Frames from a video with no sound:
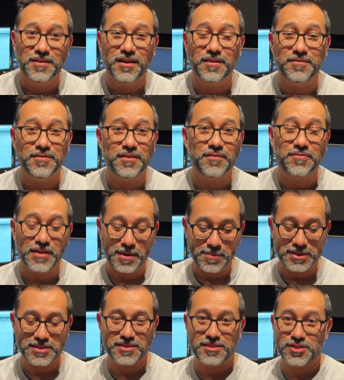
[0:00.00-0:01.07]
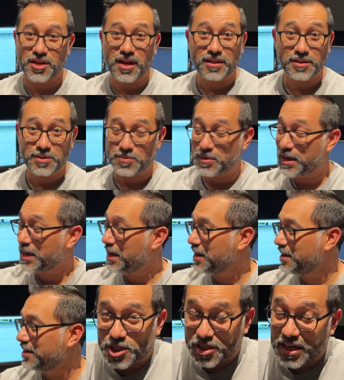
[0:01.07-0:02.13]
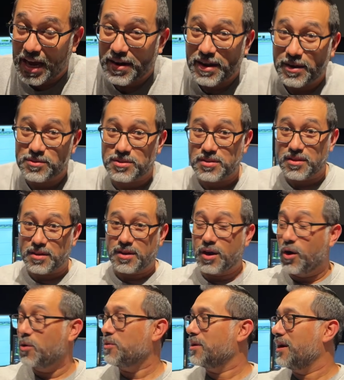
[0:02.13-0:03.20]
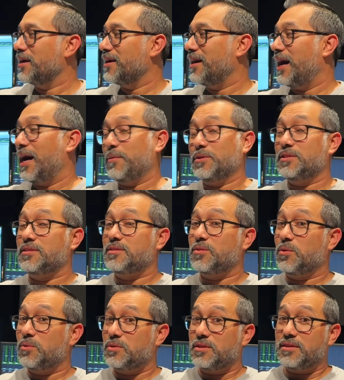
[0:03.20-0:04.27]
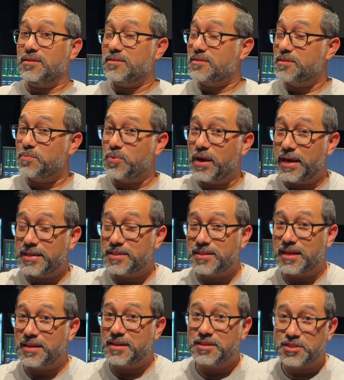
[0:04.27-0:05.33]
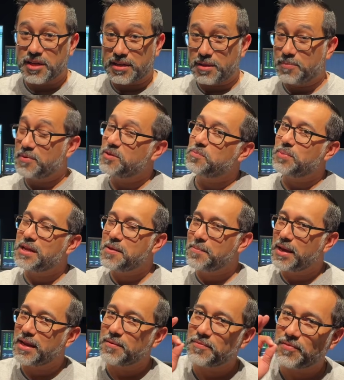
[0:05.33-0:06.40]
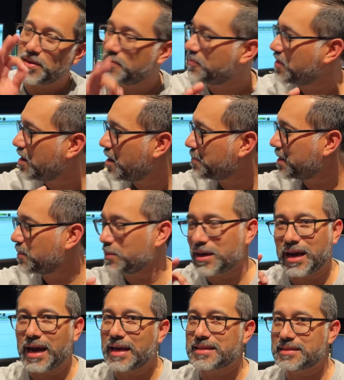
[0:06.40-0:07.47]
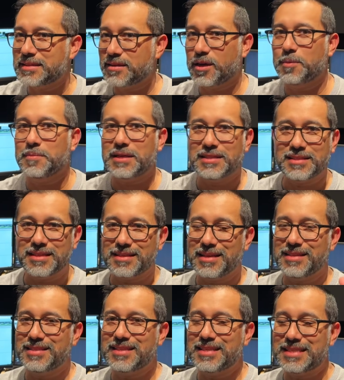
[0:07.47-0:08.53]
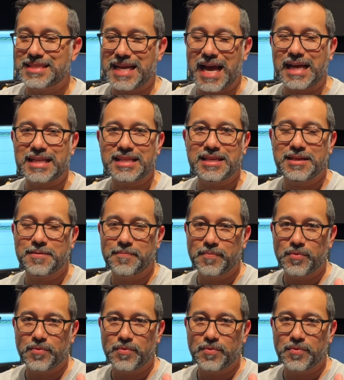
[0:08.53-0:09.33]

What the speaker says: of famous Chocolate Rain. Shout out to the GOAT. I was totally surprised that he checked it, but he made a comment. I'm gonna highlight the comment because it's exactly